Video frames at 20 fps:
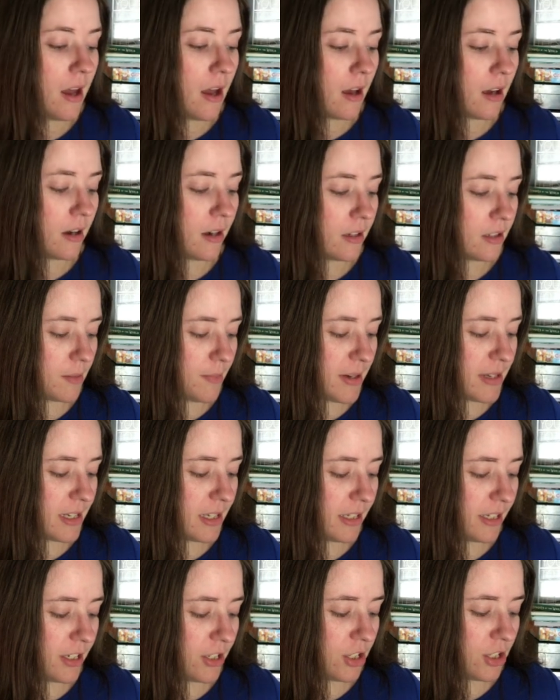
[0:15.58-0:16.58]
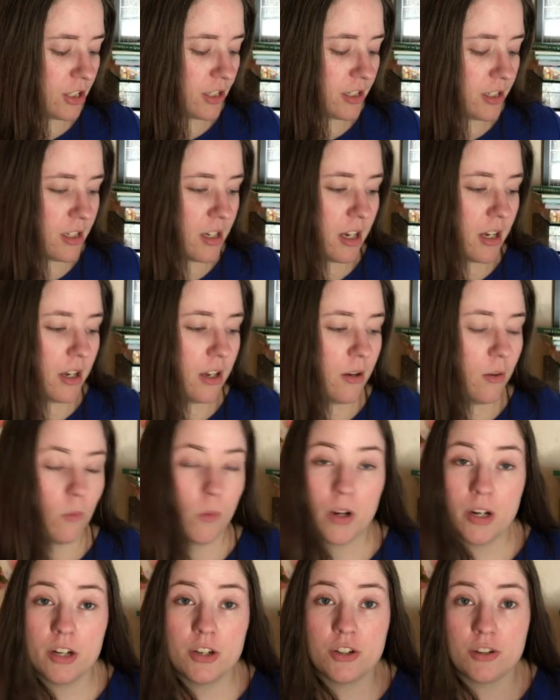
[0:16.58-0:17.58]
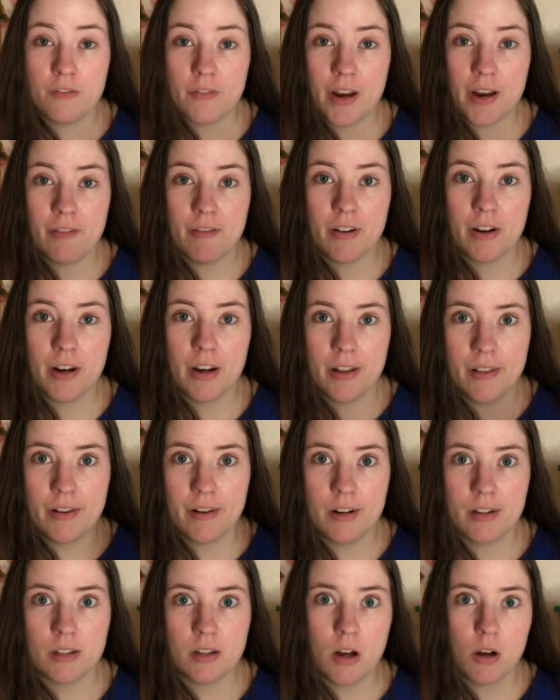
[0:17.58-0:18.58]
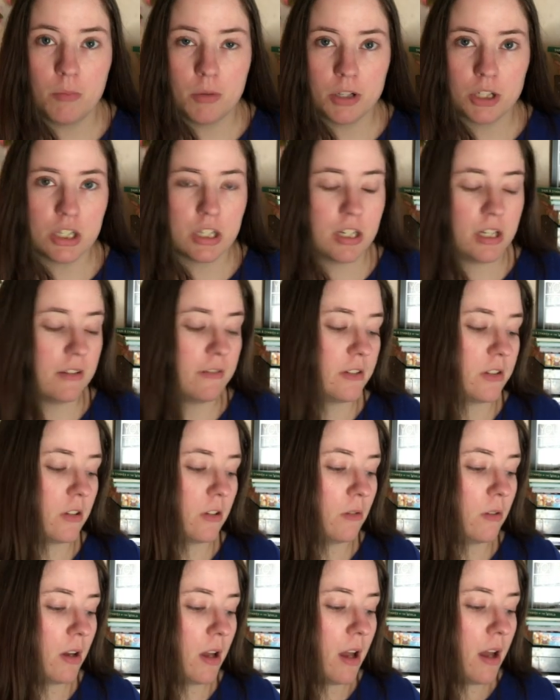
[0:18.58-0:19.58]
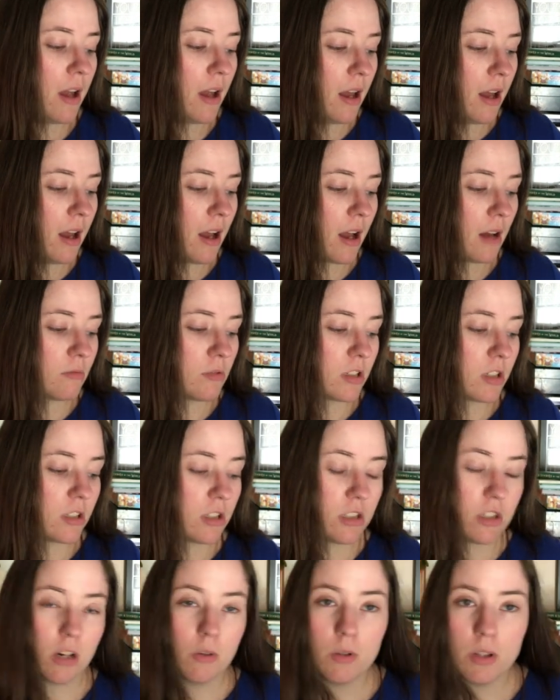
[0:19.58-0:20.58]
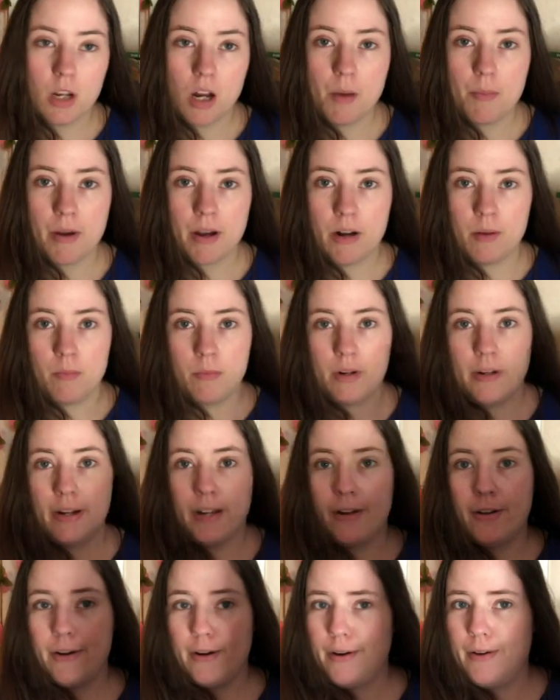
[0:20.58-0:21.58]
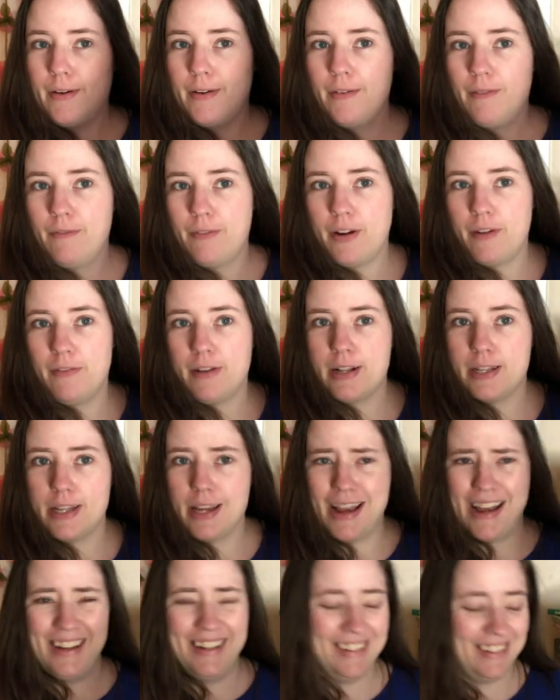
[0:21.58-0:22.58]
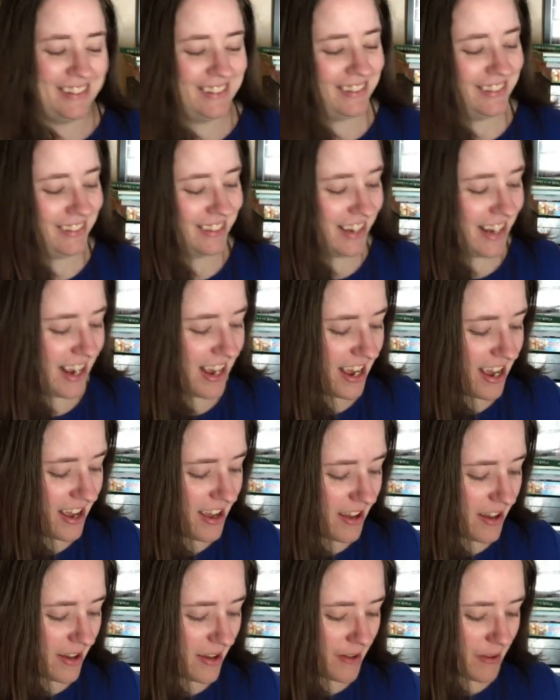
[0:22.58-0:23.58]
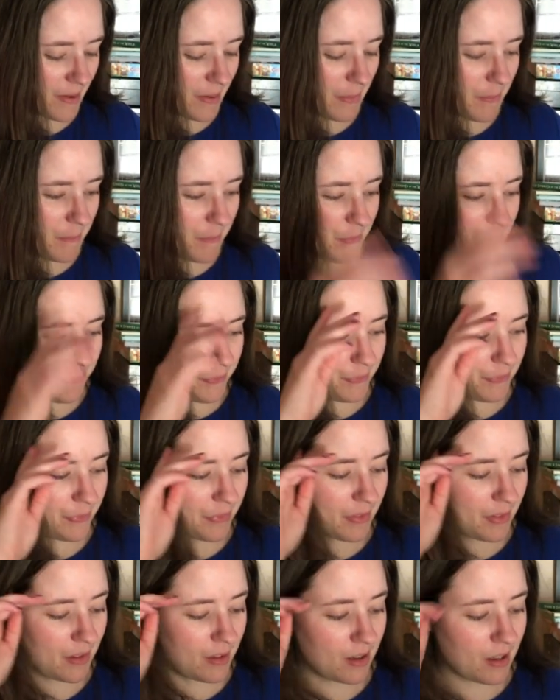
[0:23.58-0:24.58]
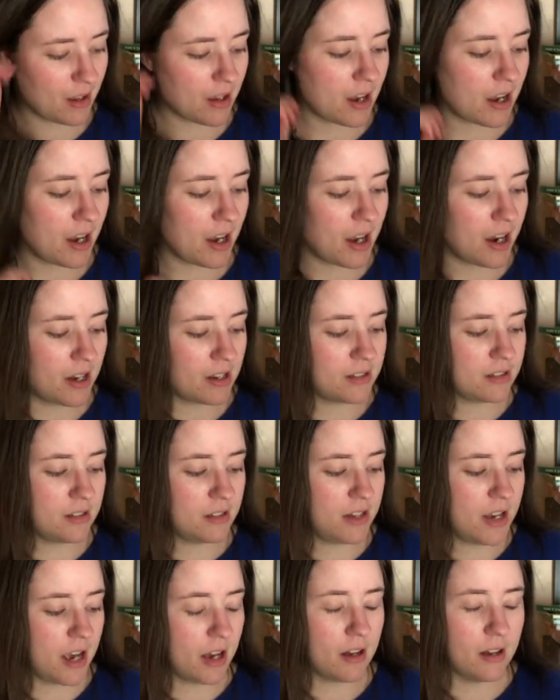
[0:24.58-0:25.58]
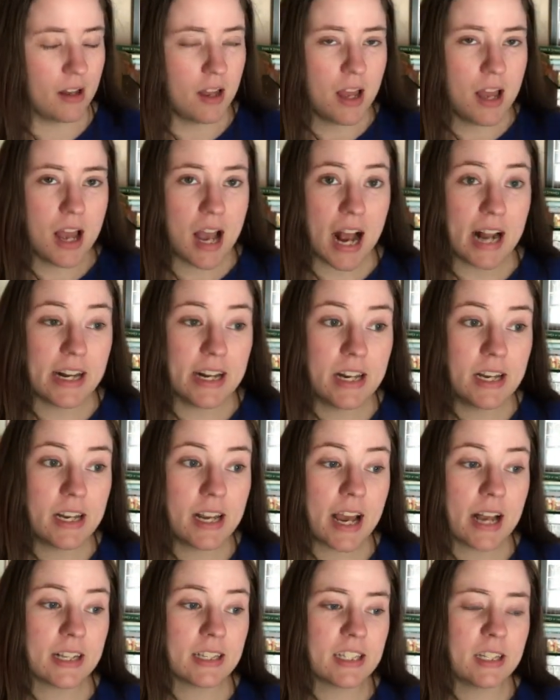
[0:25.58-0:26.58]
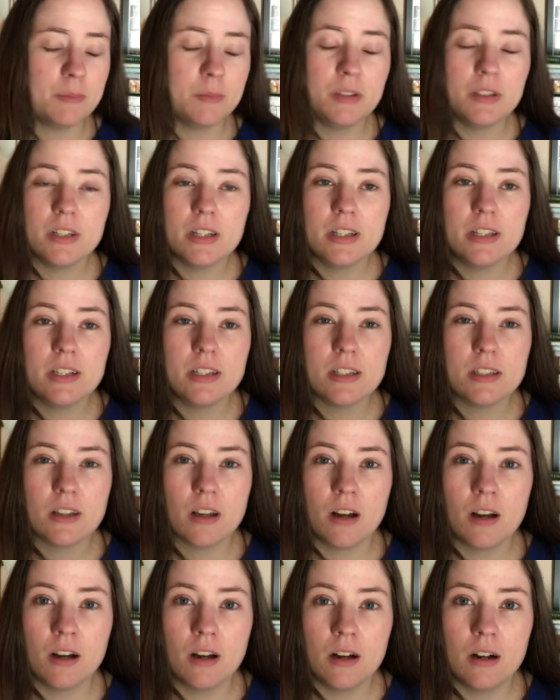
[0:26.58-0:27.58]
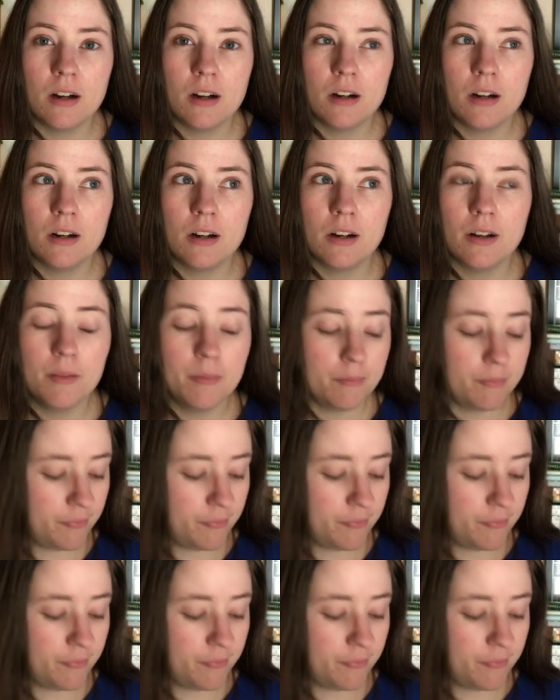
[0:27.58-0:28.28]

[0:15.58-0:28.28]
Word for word: Uh, so basically it's just what is your favorite, and then it's a whole bunch of stuff. So I'm just going to start with top. I got them written down here. Very fancy. um, and yeah, I did a tag similar to this. Uh...